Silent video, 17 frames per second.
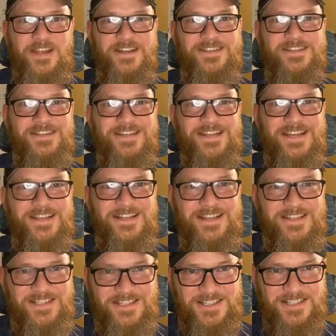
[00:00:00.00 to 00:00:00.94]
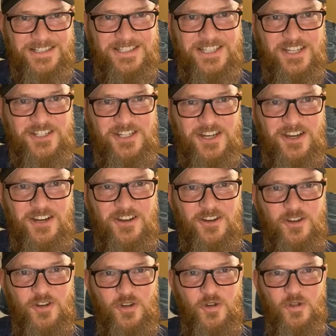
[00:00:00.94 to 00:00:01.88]
That's such a
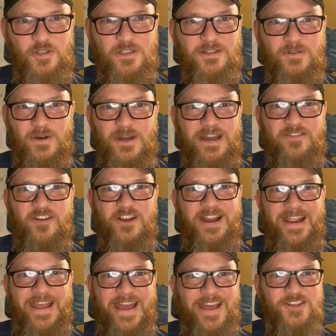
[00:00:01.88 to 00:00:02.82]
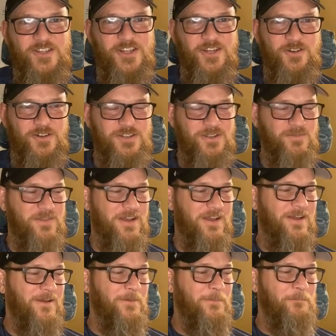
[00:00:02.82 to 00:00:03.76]
cool whatever gadget or something.